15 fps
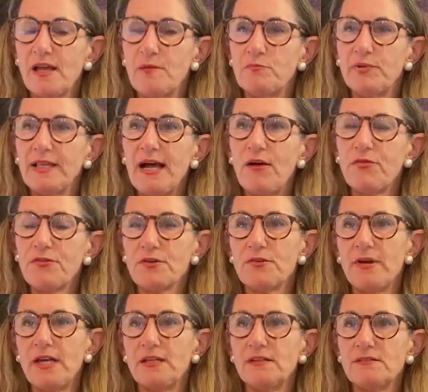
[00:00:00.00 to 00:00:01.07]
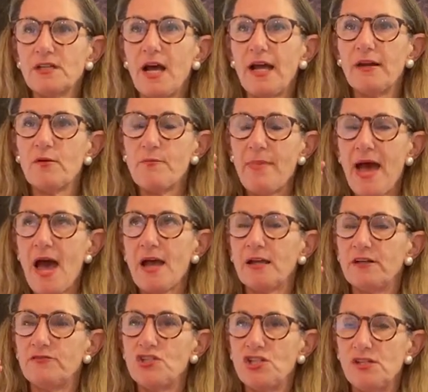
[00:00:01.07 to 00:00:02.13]
and plow through an entire bag
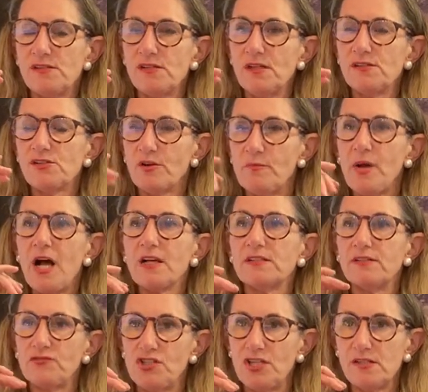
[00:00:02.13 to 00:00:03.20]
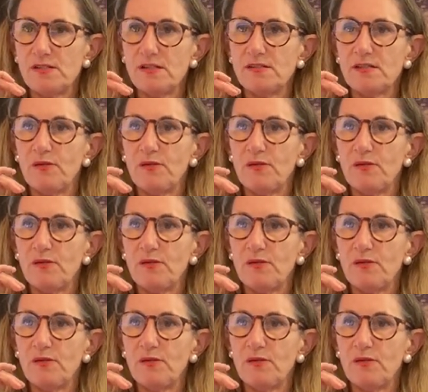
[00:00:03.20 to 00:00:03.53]
of Cheez Its or box of Cheez Its,